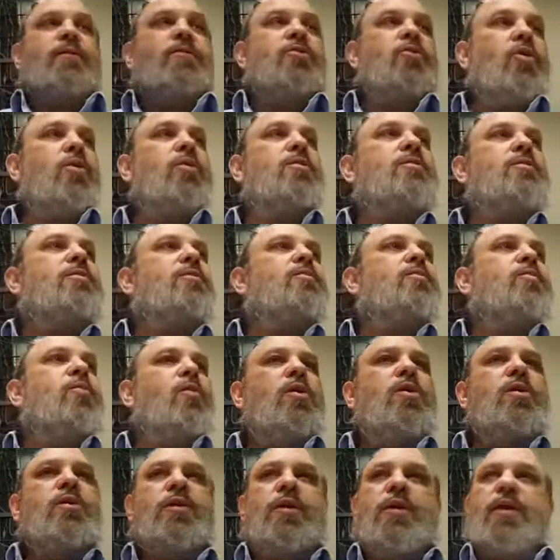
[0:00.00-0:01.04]
Don't
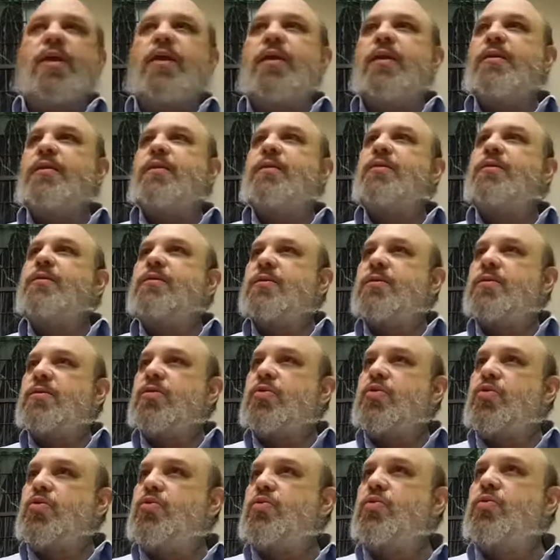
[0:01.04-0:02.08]
walk in
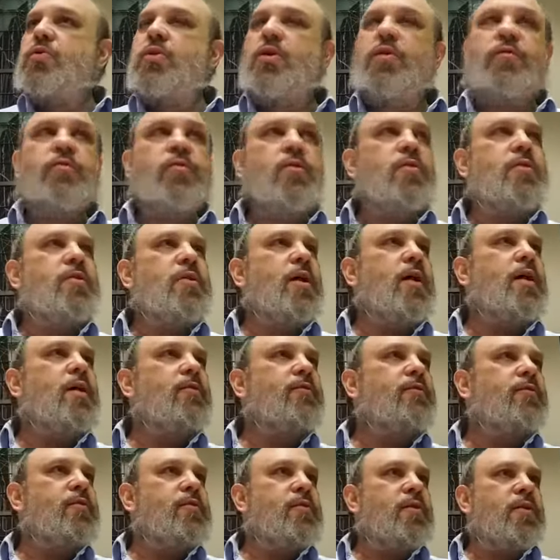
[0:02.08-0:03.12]
sure of
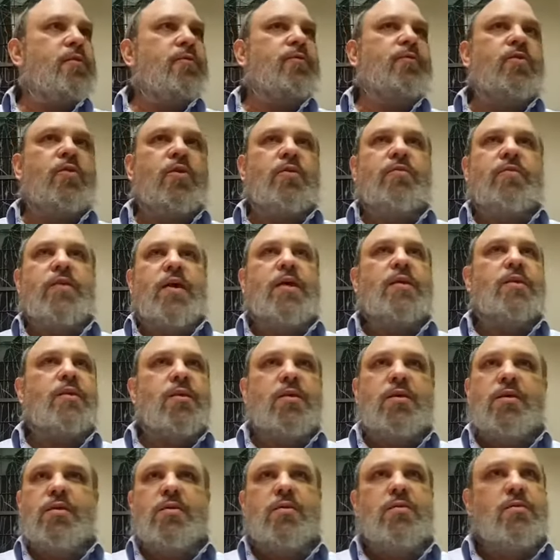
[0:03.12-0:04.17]
yourself as if you have
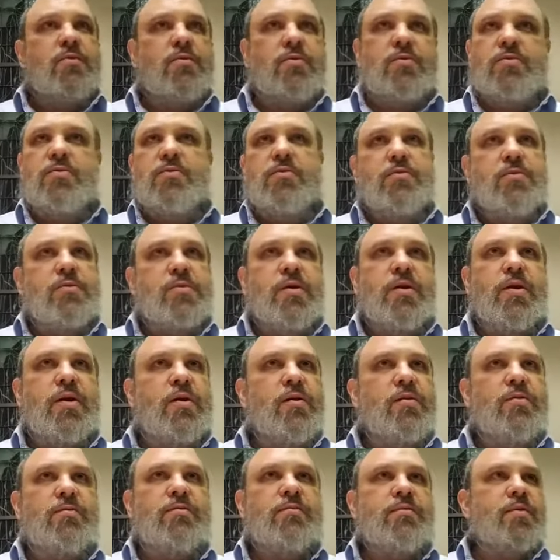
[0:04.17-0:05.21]
nothing to, you
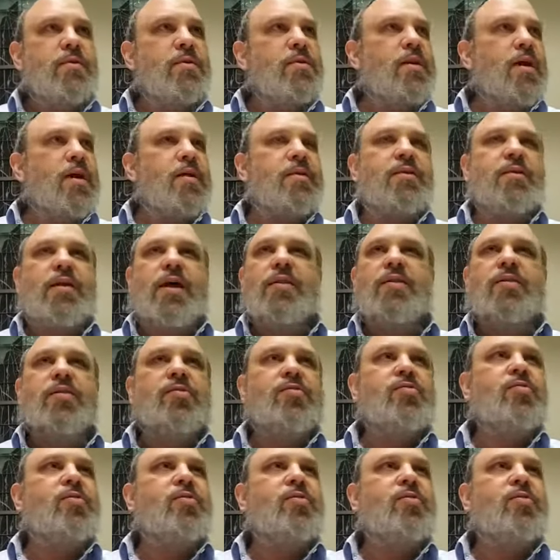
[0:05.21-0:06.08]
know, not, nothing